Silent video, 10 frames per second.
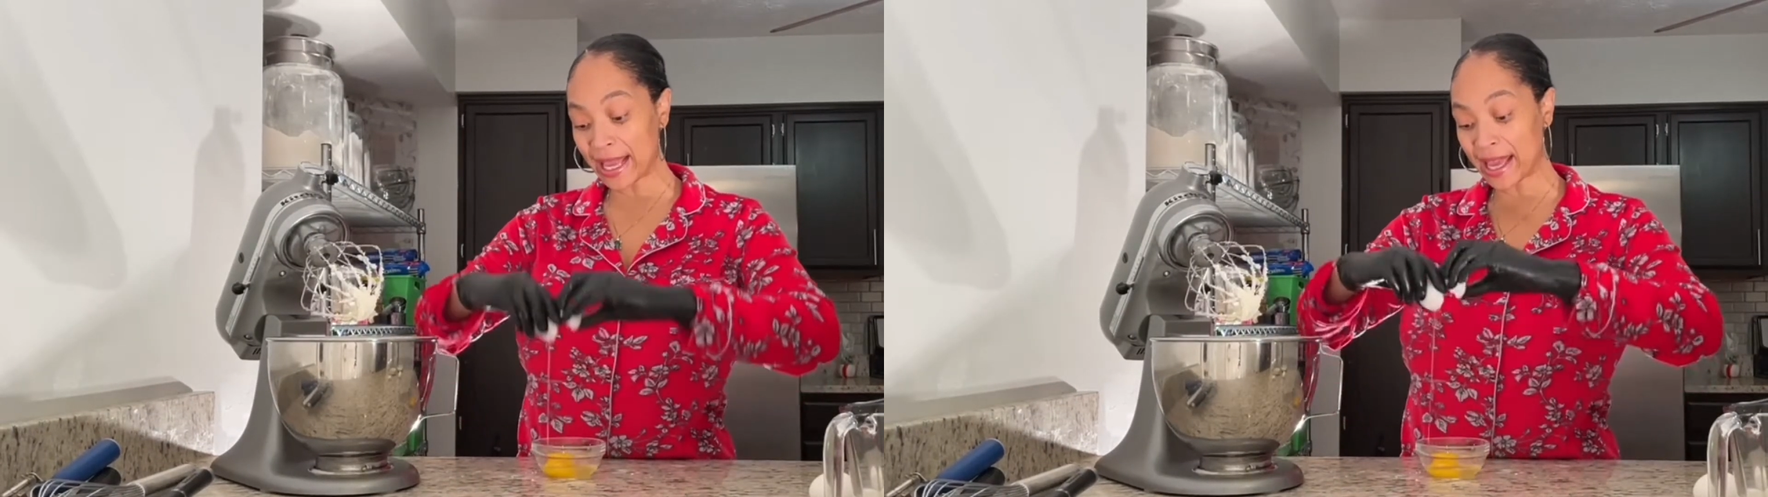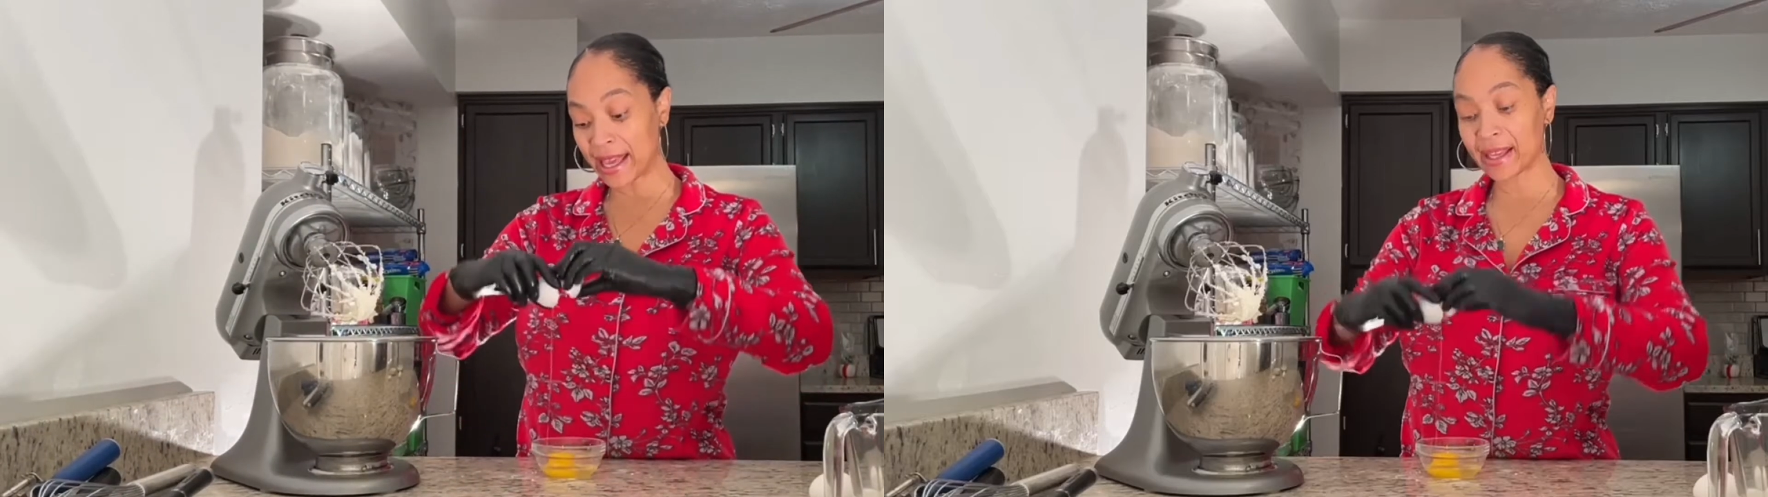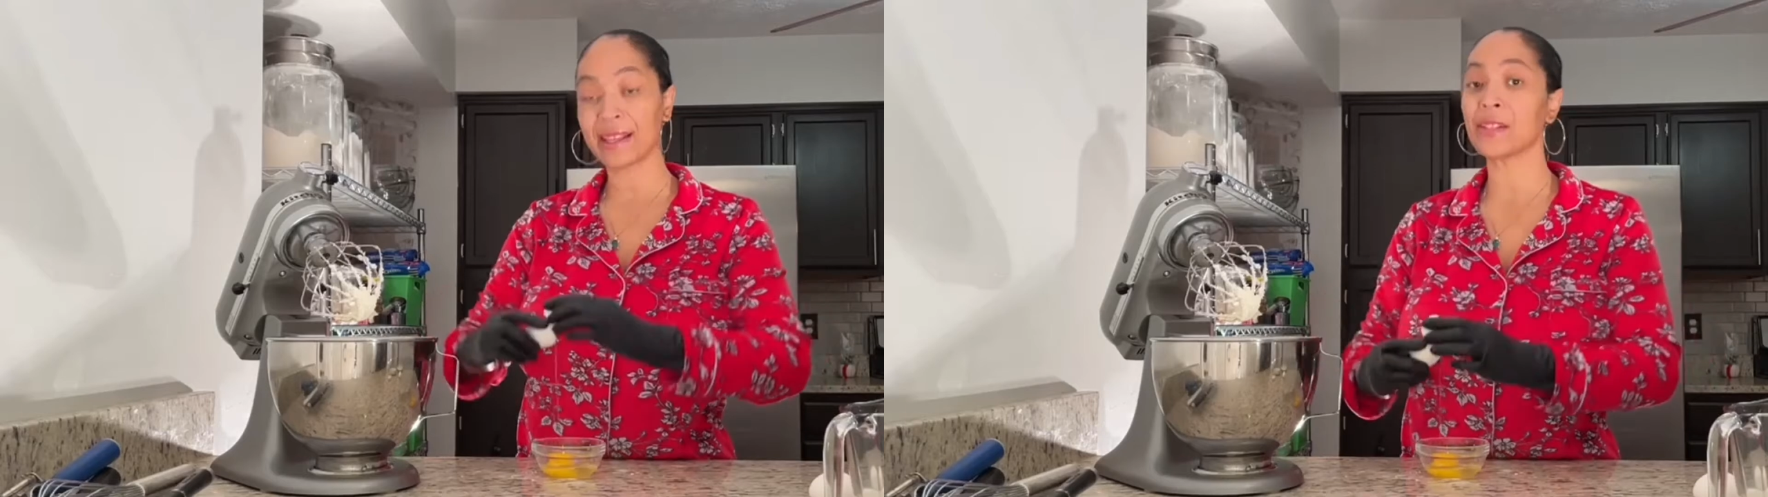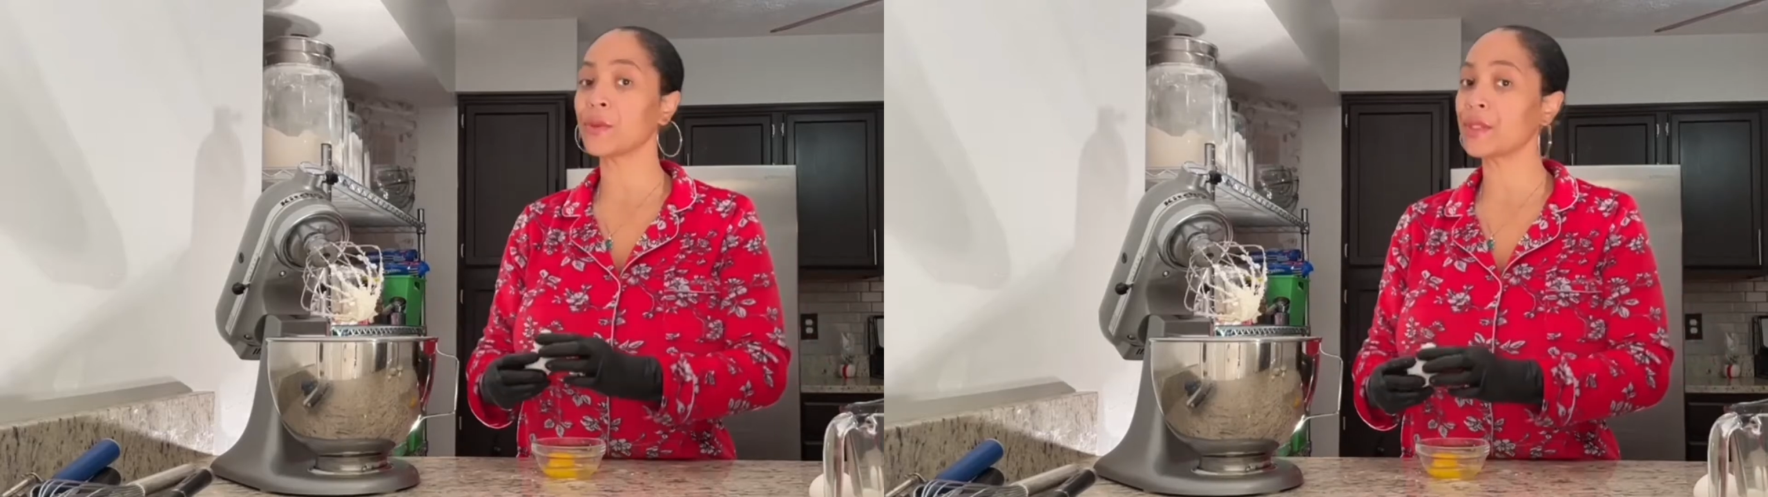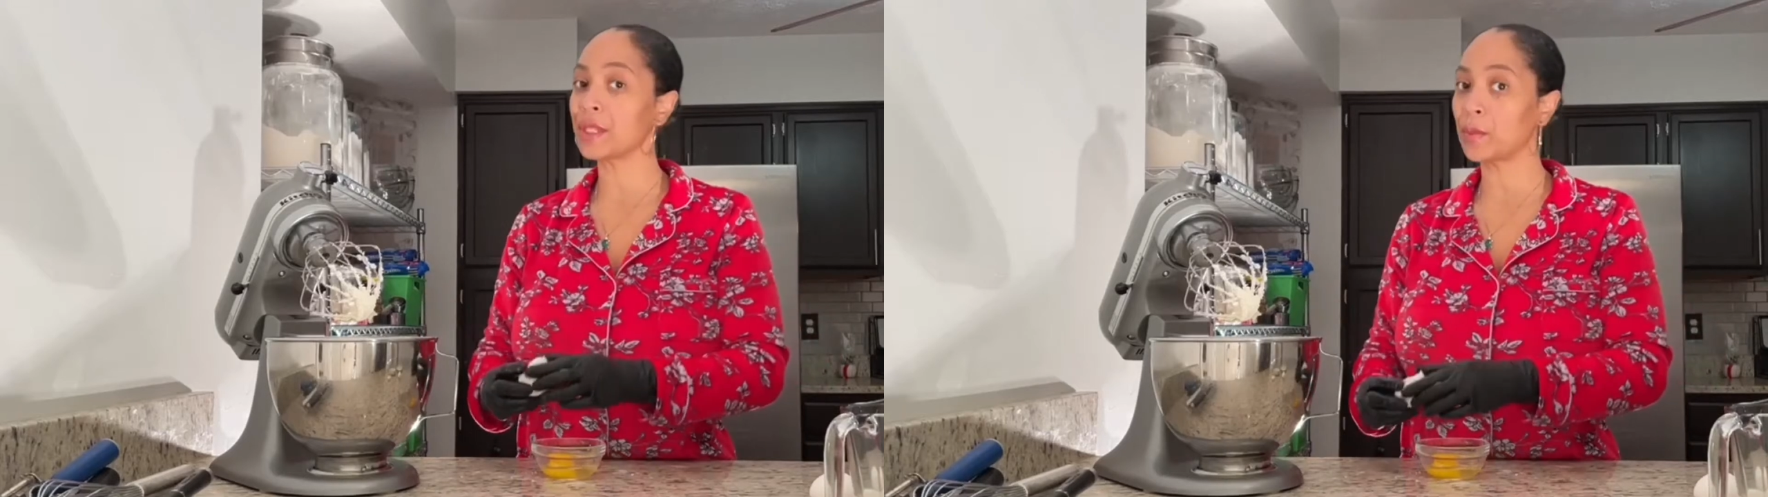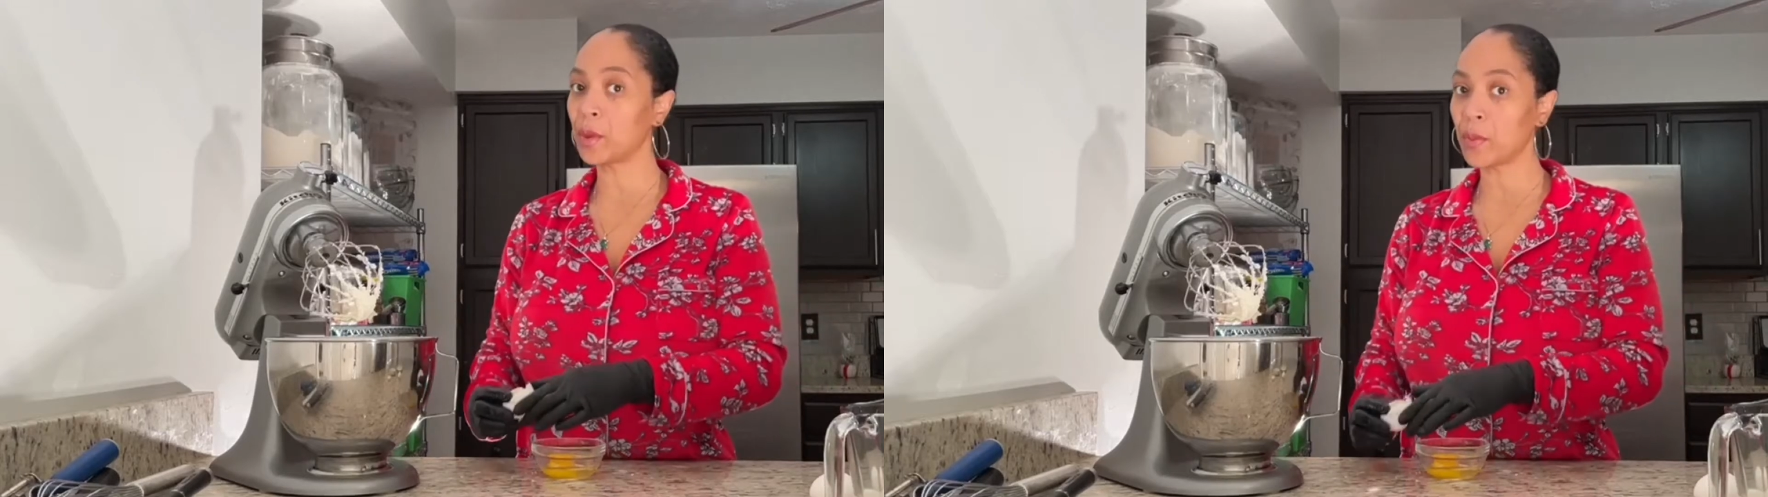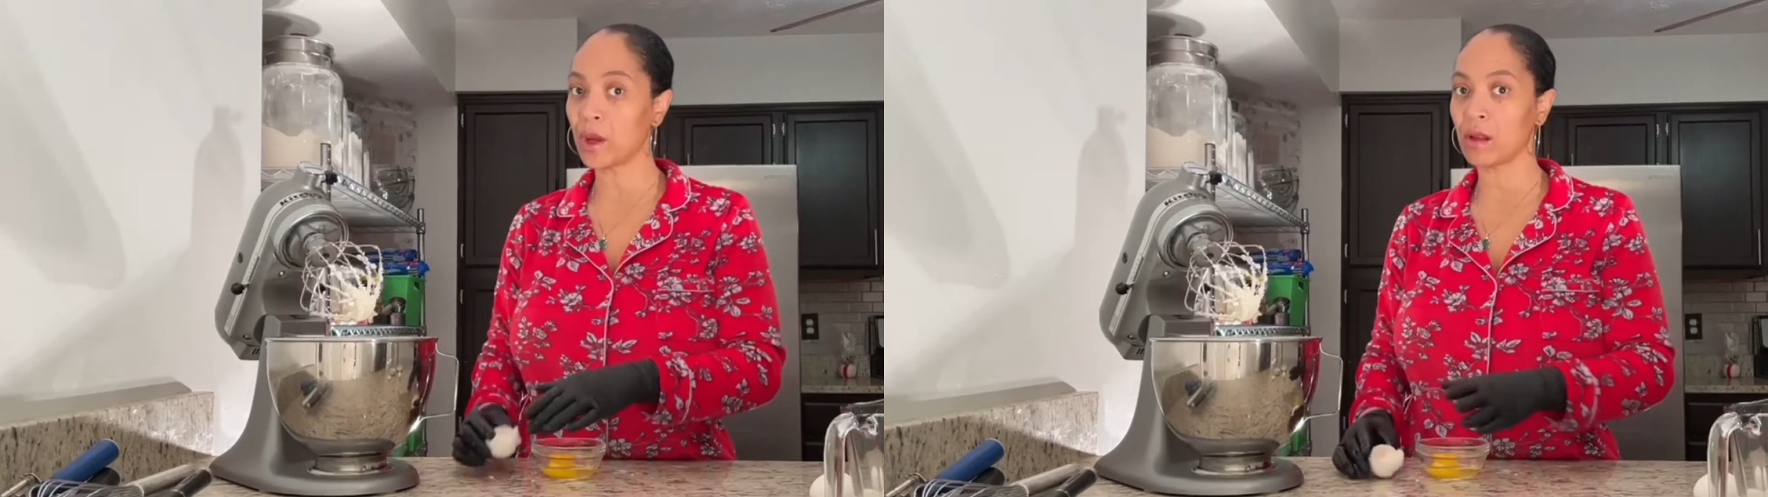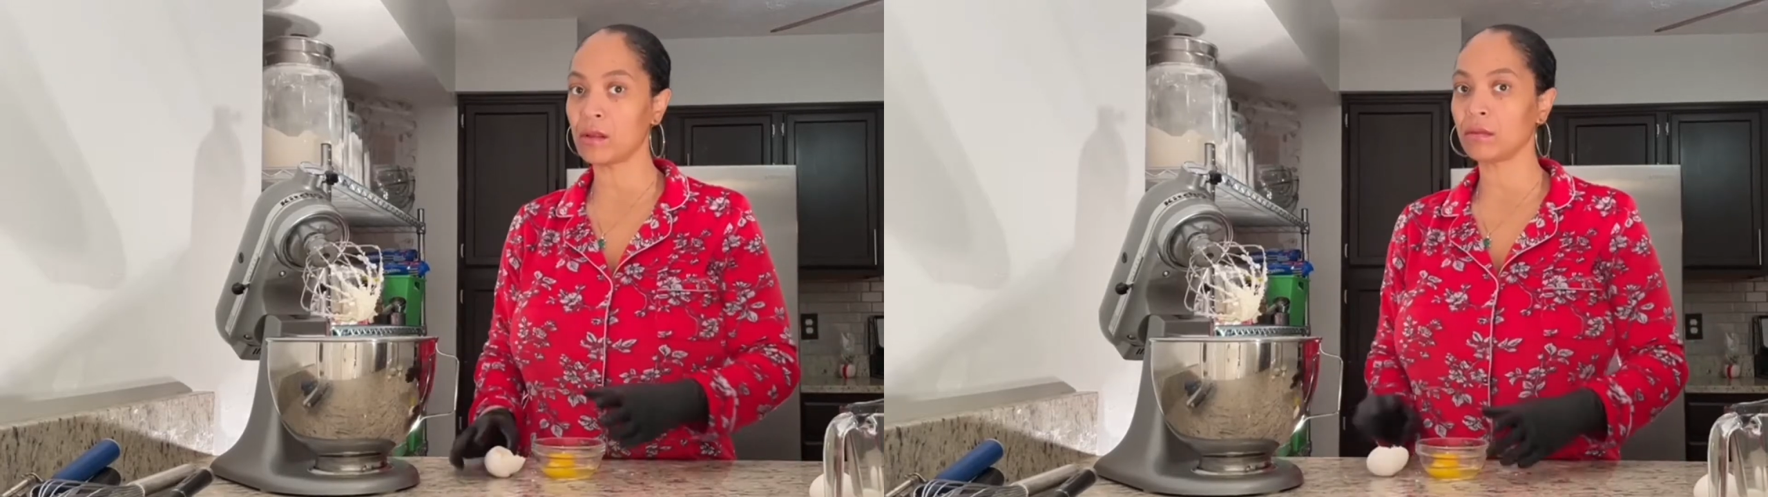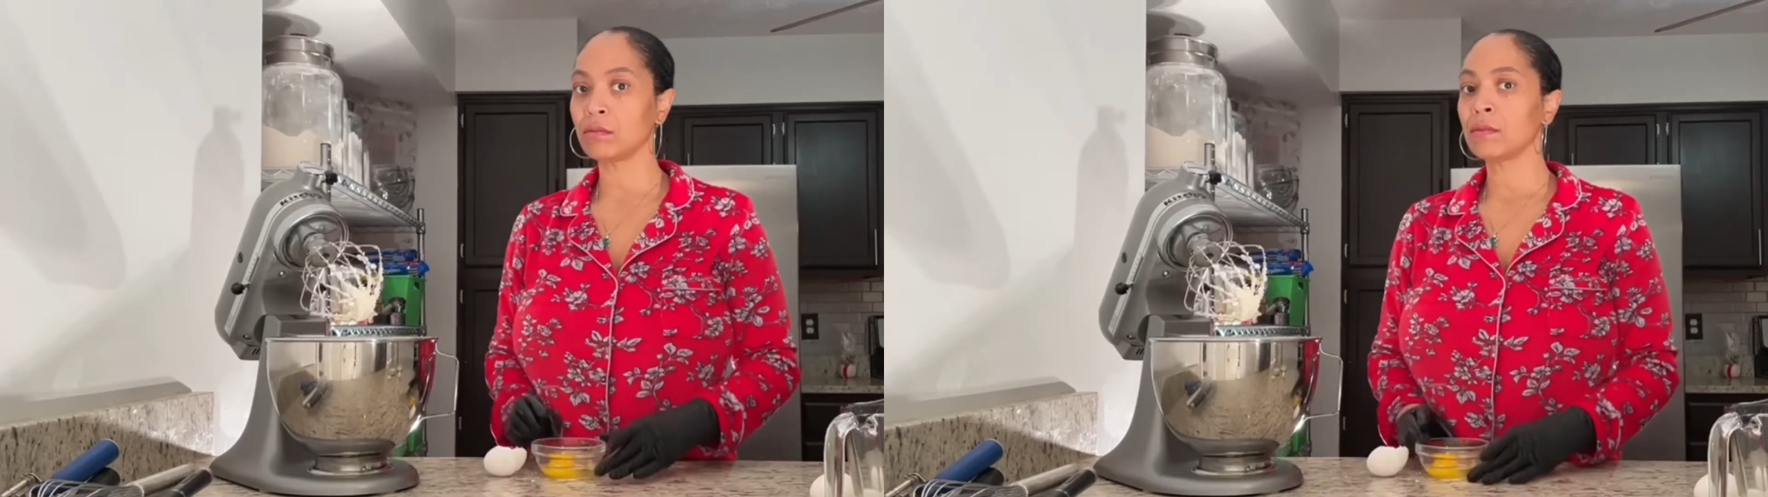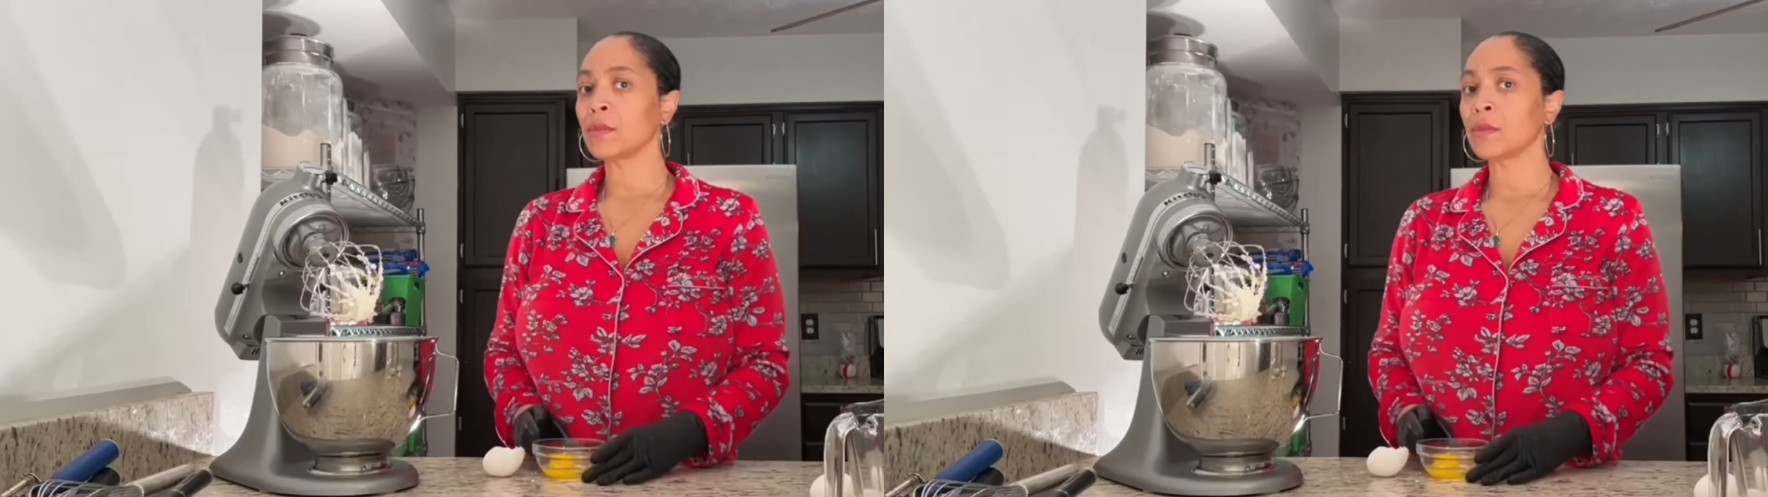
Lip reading: egg into a separate bowl